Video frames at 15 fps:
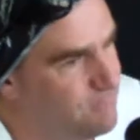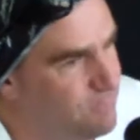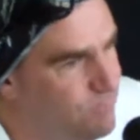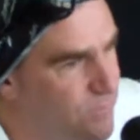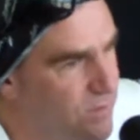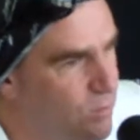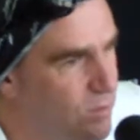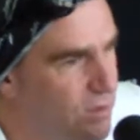
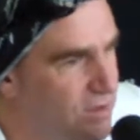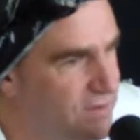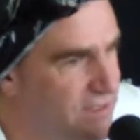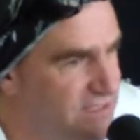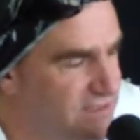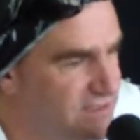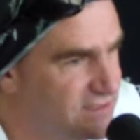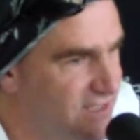Well, there's
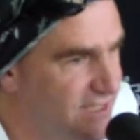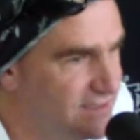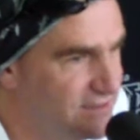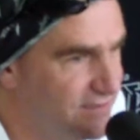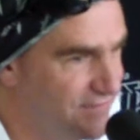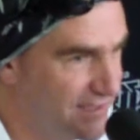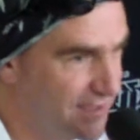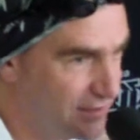a
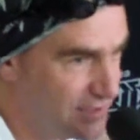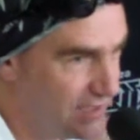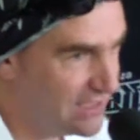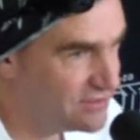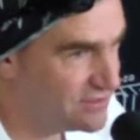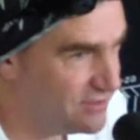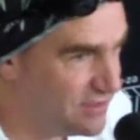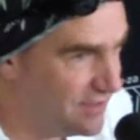scientific
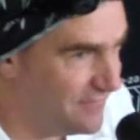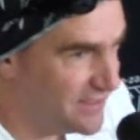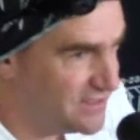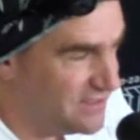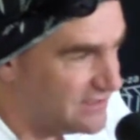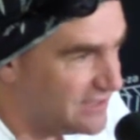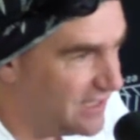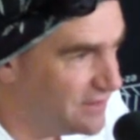calculation that they've actually
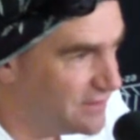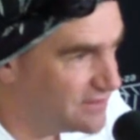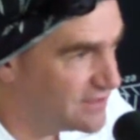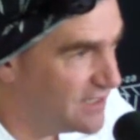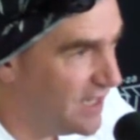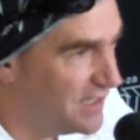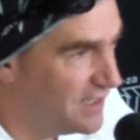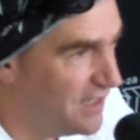done that
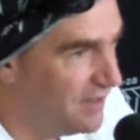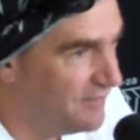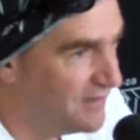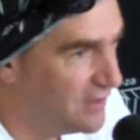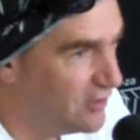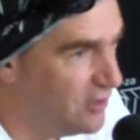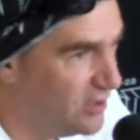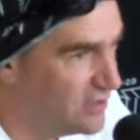skydiving
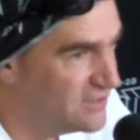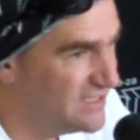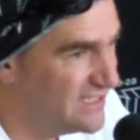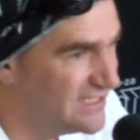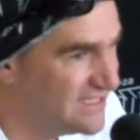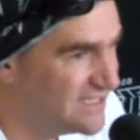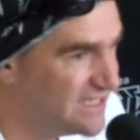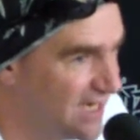costs
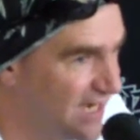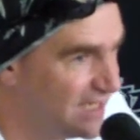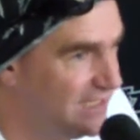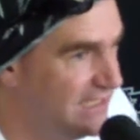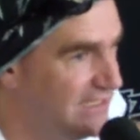exactly